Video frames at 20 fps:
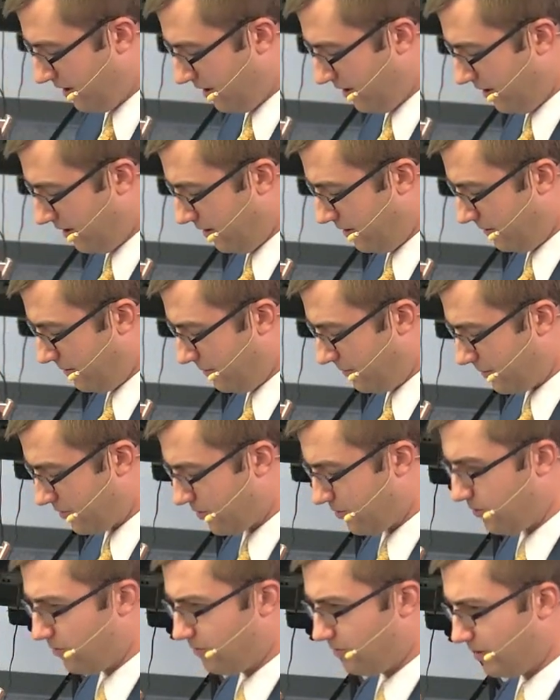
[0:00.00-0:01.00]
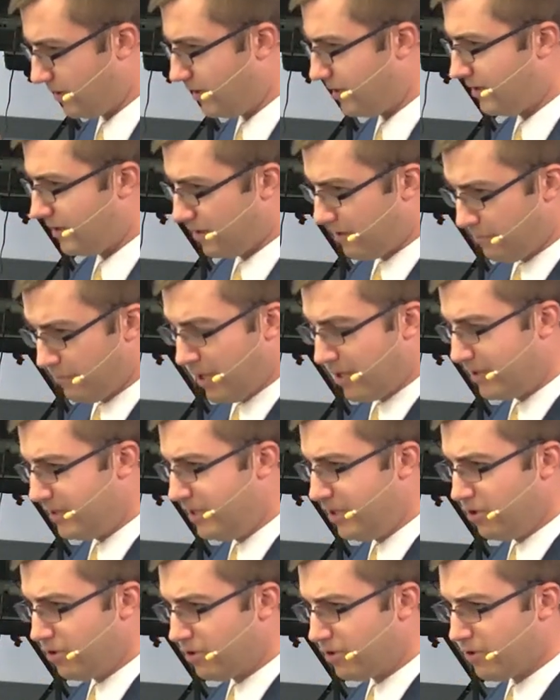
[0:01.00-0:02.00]
uh, so I, about a
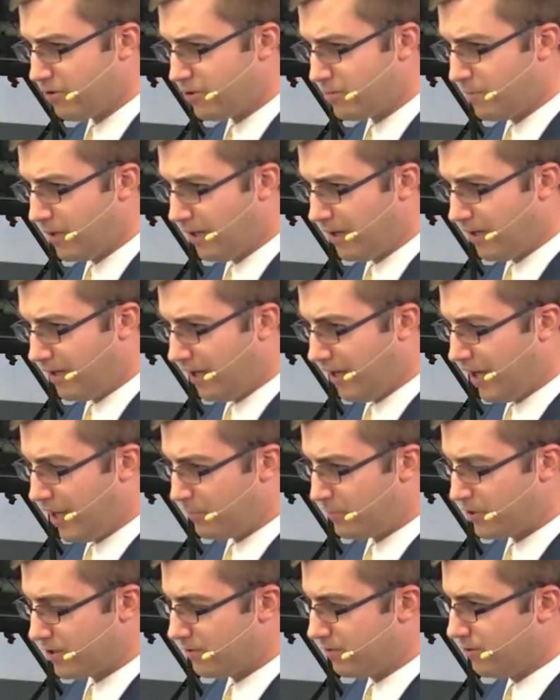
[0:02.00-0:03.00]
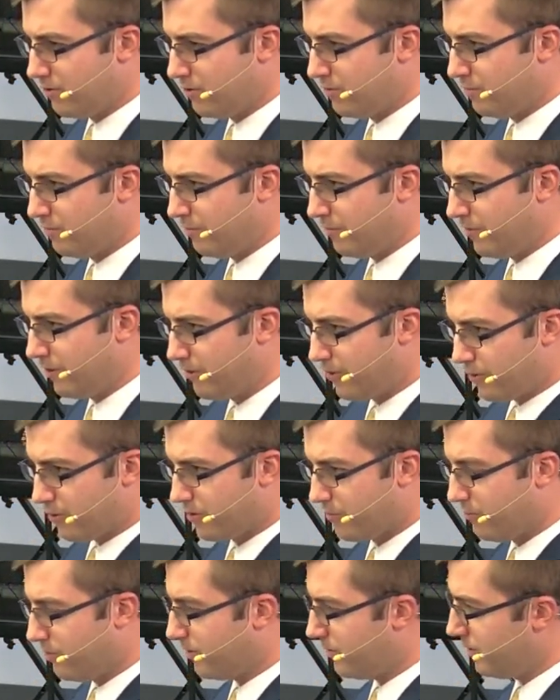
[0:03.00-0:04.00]
year goes by. Absalom, the
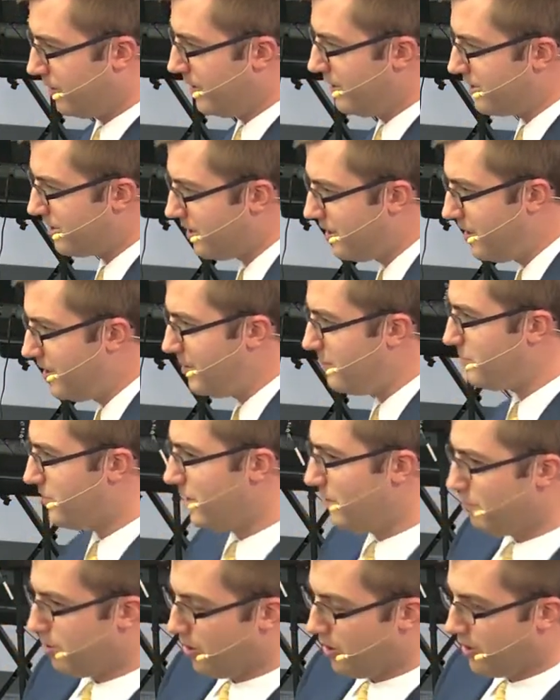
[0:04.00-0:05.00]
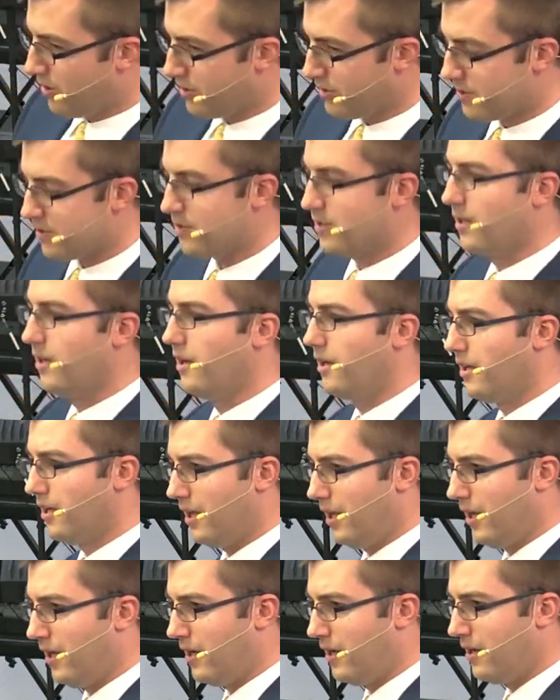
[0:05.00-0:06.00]
third brother, he schemes, he plots,
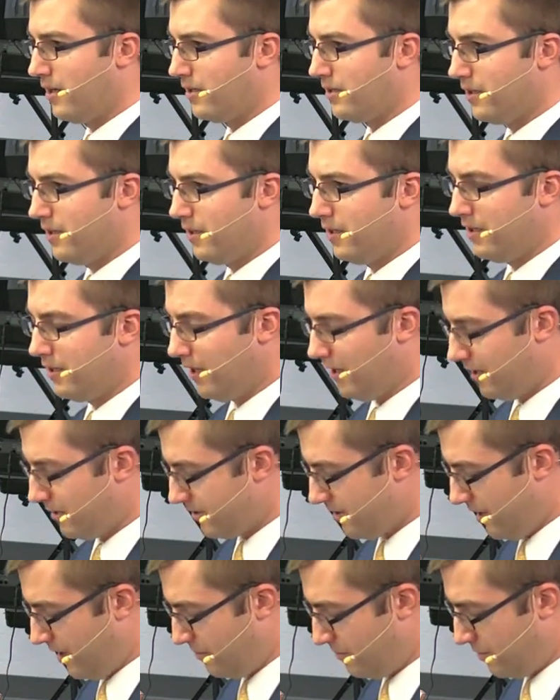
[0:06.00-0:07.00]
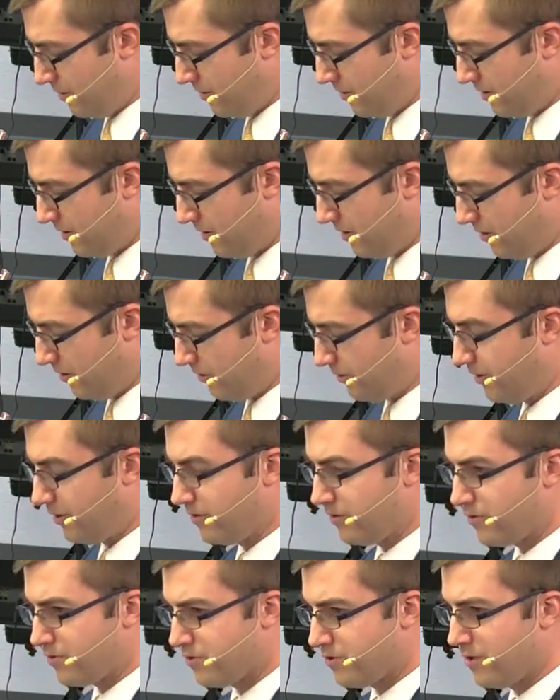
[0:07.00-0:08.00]
and he has Amnon and all the
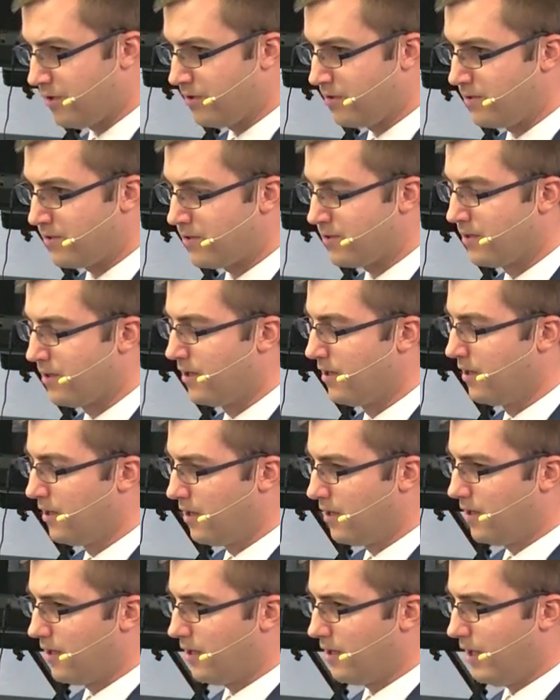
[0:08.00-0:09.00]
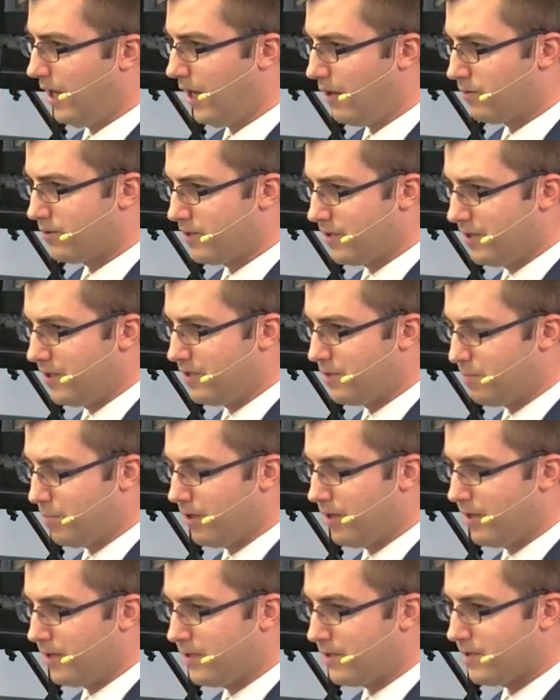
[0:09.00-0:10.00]
other sons uh, out to his
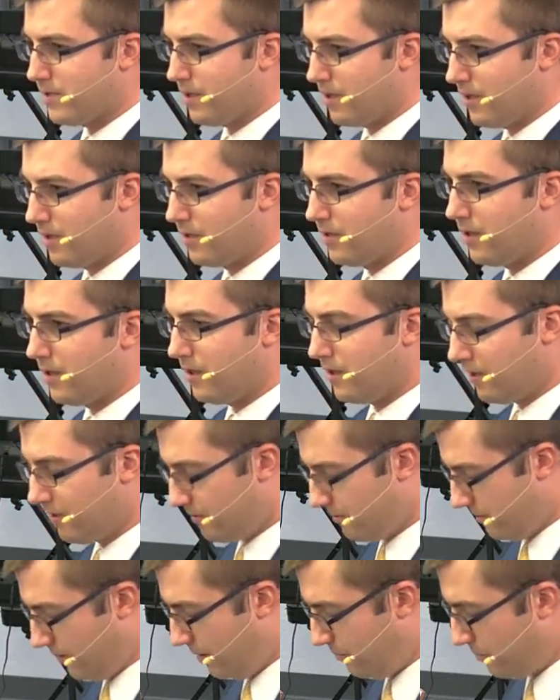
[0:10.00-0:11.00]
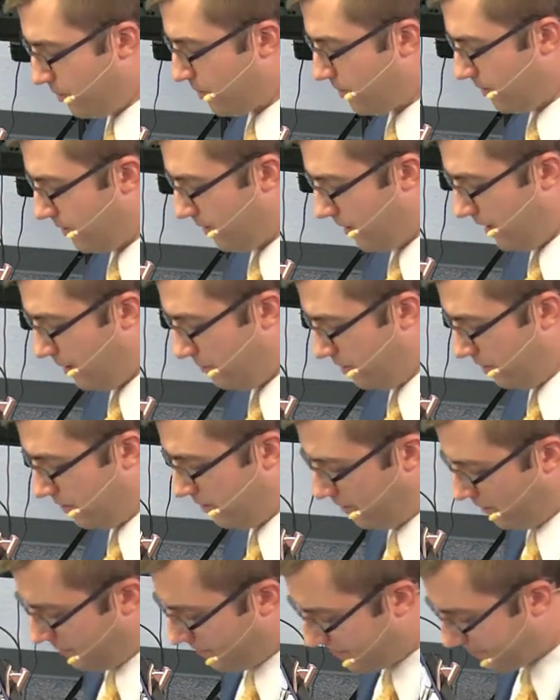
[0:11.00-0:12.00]
place, and they they murder Amnon
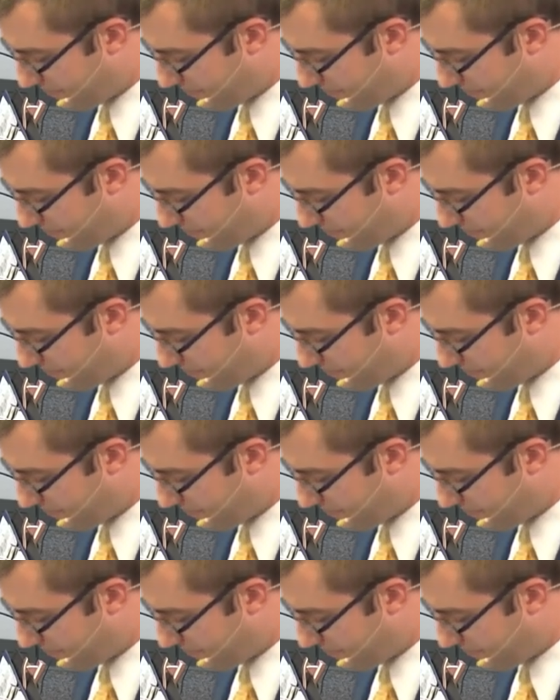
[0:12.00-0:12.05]
there.